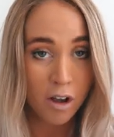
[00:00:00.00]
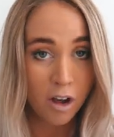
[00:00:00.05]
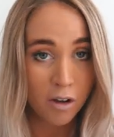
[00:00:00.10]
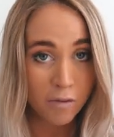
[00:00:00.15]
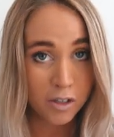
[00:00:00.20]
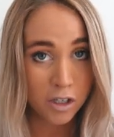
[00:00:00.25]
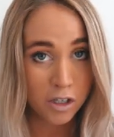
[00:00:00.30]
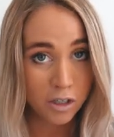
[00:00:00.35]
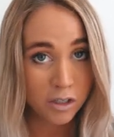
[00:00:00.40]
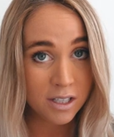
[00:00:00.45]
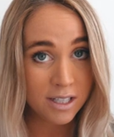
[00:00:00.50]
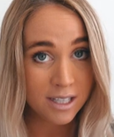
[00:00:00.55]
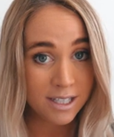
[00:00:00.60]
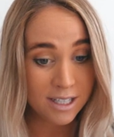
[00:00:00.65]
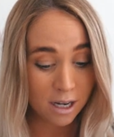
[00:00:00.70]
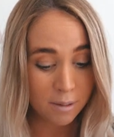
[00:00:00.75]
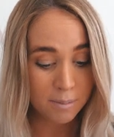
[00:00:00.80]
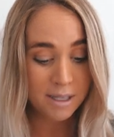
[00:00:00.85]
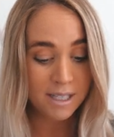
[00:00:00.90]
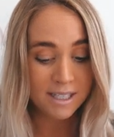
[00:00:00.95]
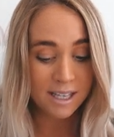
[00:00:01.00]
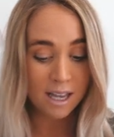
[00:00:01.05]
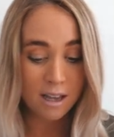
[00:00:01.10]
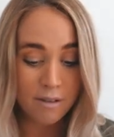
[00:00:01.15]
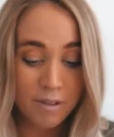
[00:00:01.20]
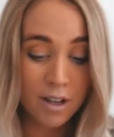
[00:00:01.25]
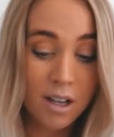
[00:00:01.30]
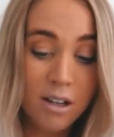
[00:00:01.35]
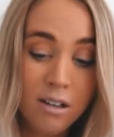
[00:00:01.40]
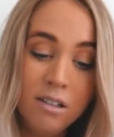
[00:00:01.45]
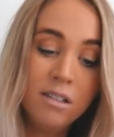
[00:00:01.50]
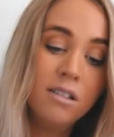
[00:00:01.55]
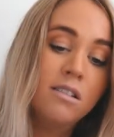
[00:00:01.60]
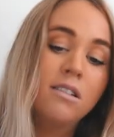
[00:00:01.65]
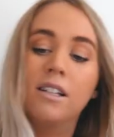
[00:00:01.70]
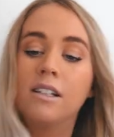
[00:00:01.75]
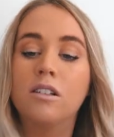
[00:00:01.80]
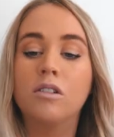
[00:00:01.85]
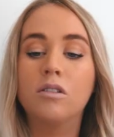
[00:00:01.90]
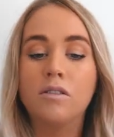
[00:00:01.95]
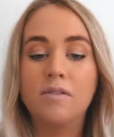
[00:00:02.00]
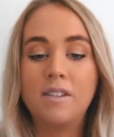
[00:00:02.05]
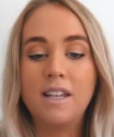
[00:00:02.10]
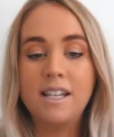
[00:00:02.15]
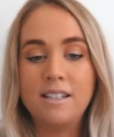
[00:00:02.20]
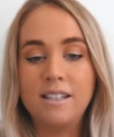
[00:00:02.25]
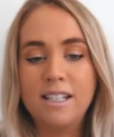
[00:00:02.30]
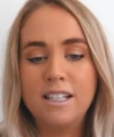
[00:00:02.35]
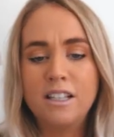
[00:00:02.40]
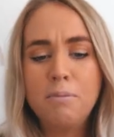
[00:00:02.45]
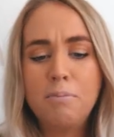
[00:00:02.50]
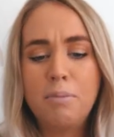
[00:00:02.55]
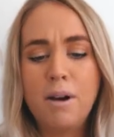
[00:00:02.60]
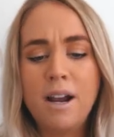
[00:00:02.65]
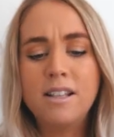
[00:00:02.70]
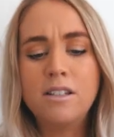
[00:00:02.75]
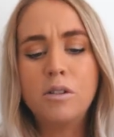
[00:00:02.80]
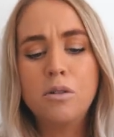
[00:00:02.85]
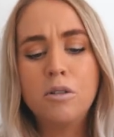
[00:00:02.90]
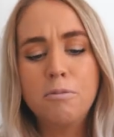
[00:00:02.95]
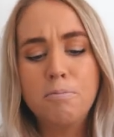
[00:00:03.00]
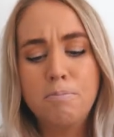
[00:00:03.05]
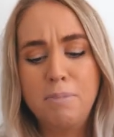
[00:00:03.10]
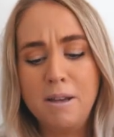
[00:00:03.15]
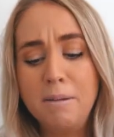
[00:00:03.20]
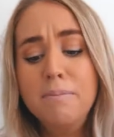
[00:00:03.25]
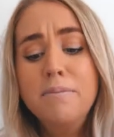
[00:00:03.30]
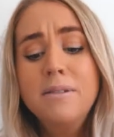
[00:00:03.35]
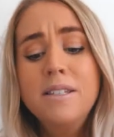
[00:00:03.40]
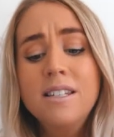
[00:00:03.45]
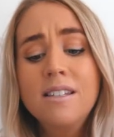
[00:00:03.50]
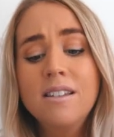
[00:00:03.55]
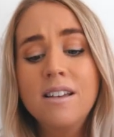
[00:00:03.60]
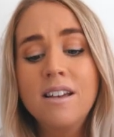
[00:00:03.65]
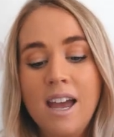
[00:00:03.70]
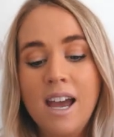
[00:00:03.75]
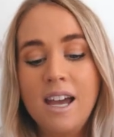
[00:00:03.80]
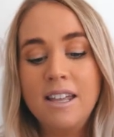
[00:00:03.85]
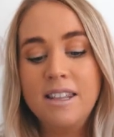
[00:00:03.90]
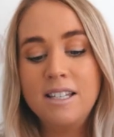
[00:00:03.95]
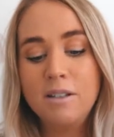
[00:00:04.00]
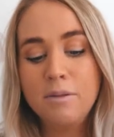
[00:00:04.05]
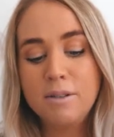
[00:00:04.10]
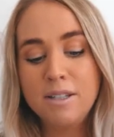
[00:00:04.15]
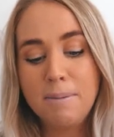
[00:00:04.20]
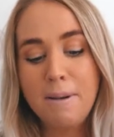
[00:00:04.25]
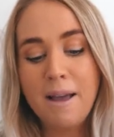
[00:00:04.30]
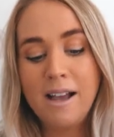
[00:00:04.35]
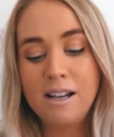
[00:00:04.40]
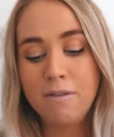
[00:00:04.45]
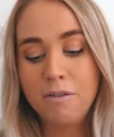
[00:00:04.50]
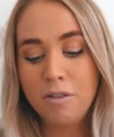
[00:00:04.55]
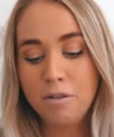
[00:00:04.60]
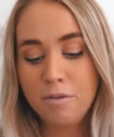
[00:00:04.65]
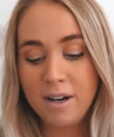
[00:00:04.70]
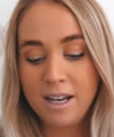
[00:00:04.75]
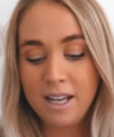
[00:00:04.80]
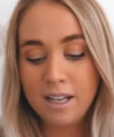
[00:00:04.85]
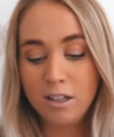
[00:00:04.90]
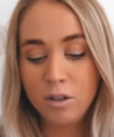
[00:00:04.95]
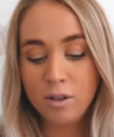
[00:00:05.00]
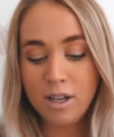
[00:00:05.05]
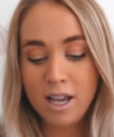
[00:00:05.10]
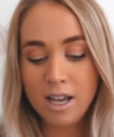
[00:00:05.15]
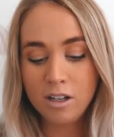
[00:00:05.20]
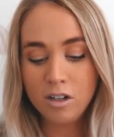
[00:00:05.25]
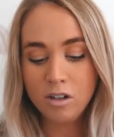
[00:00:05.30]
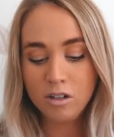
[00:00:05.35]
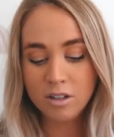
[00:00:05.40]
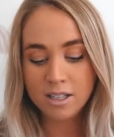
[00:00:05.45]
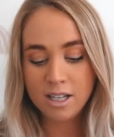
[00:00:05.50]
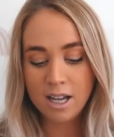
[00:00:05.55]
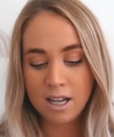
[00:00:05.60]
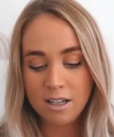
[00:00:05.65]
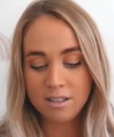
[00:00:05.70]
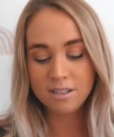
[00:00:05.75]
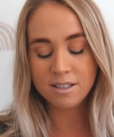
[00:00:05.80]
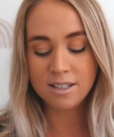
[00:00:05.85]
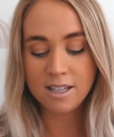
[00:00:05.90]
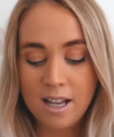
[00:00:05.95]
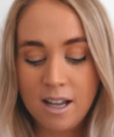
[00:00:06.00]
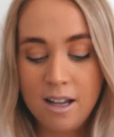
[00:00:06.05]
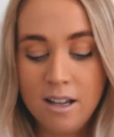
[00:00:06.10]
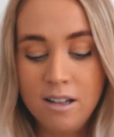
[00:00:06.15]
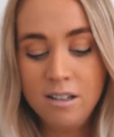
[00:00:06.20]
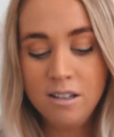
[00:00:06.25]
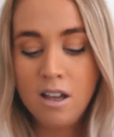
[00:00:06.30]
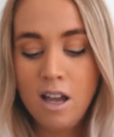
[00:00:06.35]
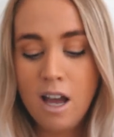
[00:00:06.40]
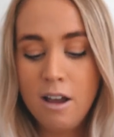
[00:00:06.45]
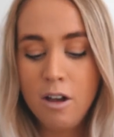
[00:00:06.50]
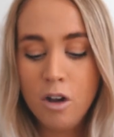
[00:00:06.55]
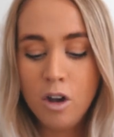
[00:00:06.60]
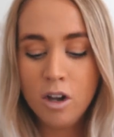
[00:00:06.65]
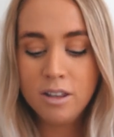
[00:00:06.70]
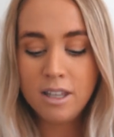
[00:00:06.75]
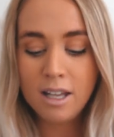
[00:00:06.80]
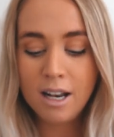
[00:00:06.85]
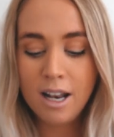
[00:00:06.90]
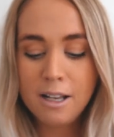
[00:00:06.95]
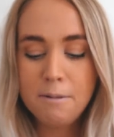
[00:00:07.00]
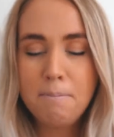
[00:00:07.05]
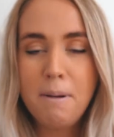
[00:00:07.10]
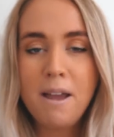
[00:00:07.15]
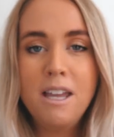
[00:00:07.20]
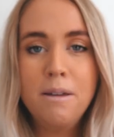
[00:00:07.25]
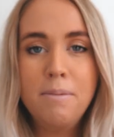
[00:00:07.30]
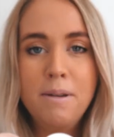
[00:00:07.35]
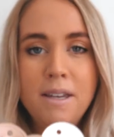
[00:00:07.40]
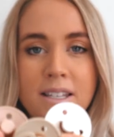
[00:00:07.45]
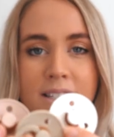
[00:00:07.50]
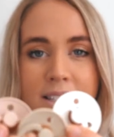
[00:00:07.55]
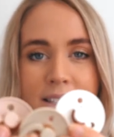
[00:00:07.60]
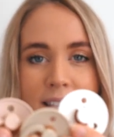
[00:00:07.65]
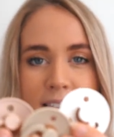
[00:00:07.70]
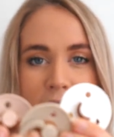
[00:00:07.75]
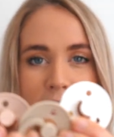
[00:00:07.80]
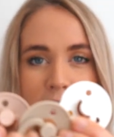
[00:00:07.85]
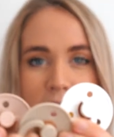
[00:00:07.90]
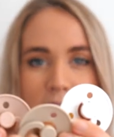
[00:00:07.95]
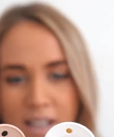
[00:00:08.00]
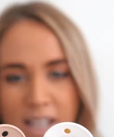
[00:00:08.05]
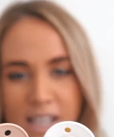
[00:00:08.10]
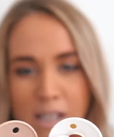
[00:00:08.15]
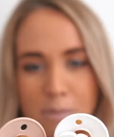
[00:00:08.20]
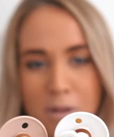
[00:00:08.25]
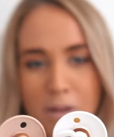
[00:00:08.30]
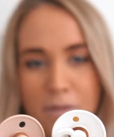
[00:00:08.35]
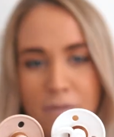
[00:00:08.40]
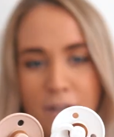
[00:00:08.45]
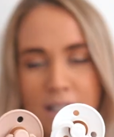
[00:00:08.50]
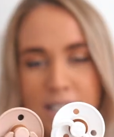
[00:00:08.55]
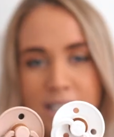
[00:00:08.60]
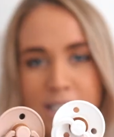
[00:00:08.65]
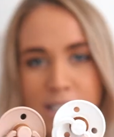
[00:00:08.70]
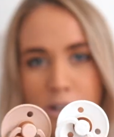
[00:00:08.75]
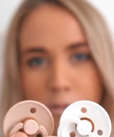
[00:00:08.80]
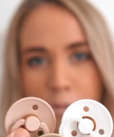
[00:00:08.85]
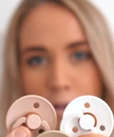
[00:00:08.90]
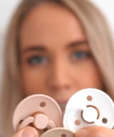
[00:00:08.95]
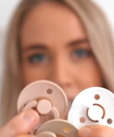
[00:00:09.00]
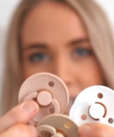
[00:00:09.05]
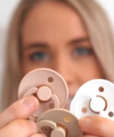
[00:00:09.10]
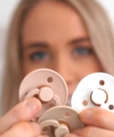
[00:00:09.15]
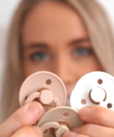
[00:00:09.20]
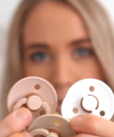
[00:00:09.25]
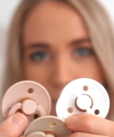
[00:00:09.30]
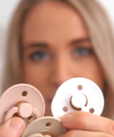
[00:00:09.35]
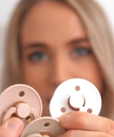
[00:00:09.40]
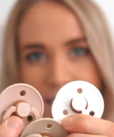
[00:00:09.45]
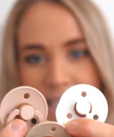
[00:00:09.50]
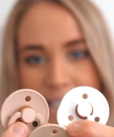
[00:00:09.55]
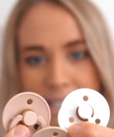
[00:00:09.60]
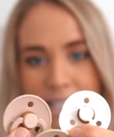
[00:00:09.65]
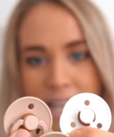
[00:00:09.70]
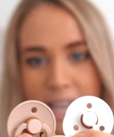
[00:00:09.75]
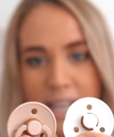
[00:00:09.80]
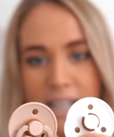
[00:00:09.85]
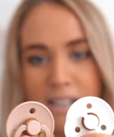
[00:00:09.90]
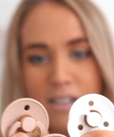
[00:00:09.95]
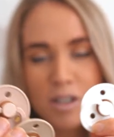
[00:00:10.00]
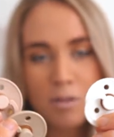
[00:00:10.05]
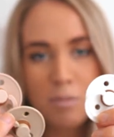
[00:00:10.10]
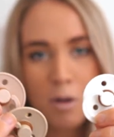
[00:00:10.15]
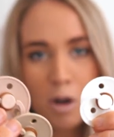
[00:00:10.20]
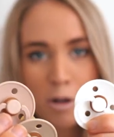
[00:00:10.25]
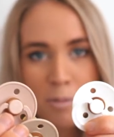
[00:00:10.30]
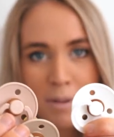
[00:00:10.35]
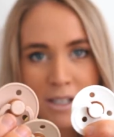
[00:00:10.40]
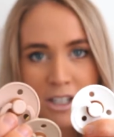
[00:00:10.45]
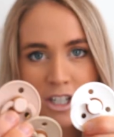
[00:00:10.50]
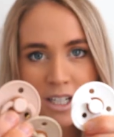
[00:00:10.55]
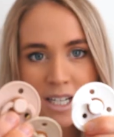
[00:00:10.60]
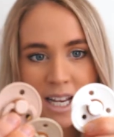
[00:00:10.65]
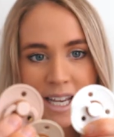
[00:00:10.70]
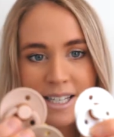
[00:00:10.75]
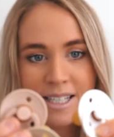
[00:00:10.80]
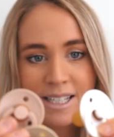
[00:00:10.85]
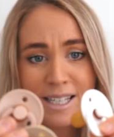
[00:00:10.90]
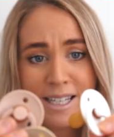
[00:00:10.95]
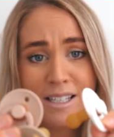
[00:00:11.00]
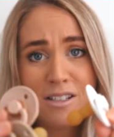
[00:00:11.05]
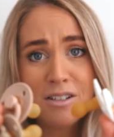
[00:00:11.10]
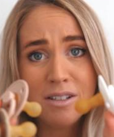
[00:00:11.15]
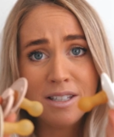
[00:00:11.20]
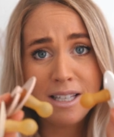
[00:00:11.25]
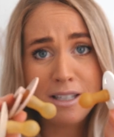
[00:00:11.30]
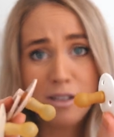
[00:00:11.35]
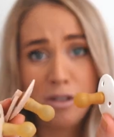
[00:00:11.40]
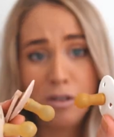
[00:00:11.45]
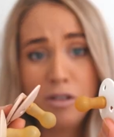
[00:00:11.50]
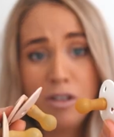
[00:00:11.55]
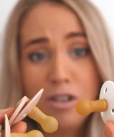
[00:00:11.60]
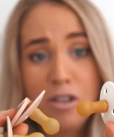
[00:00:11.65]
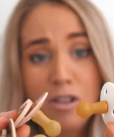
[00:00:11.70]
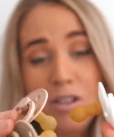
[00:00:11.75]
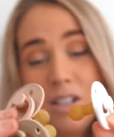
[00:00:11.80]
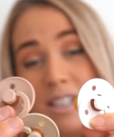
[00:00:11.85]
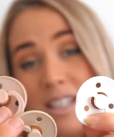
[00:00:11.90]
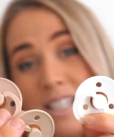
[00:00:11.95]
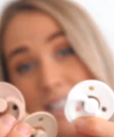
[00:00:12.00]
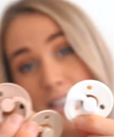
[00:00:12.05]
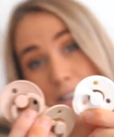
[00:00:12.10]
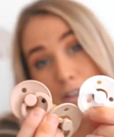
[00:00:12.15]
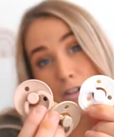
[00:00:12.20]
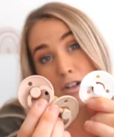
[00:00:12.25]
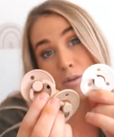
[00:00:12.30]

of the cutest dummies ever. Like look at these. I think the brand's called Bibs and this was a pack of three and look how cute the colors are. I heard that like babies, they, they can be fussy on what like dummies they take. So I'm hoping she takes these because they're so cute and these are the